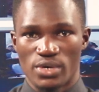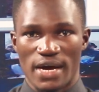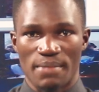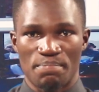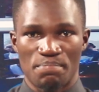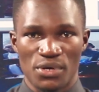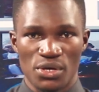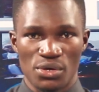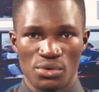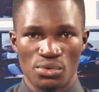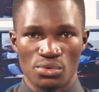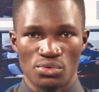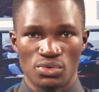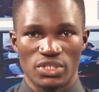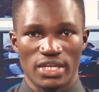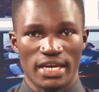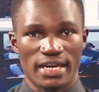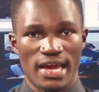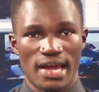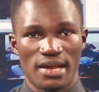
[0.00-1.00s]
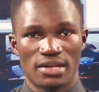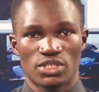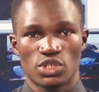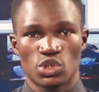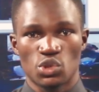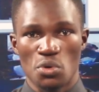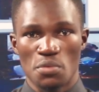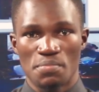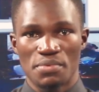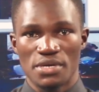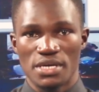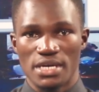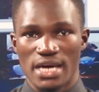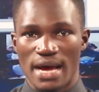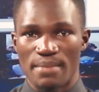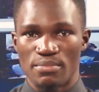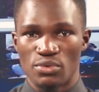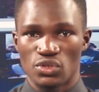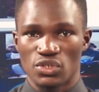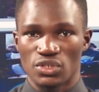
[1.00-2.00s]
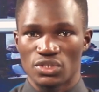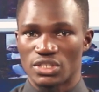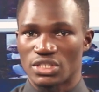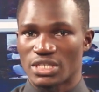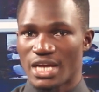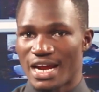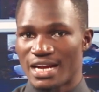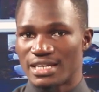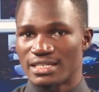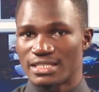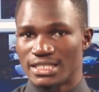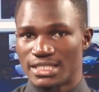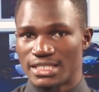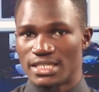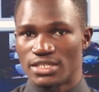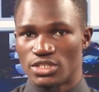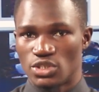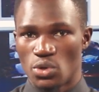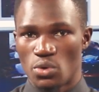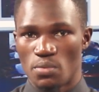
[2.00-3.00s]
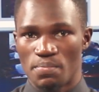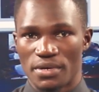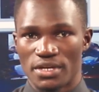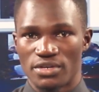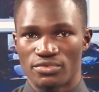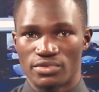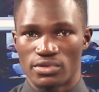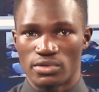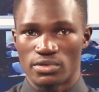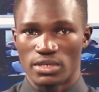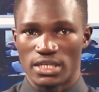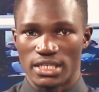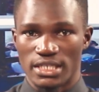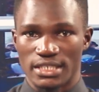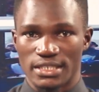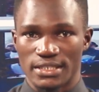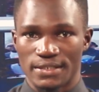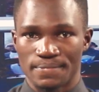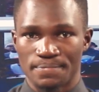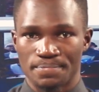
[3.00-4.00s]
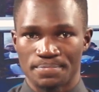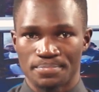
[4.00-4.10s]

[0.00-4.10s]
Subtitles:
appeals against Toby Amuson's anti-doping ruling.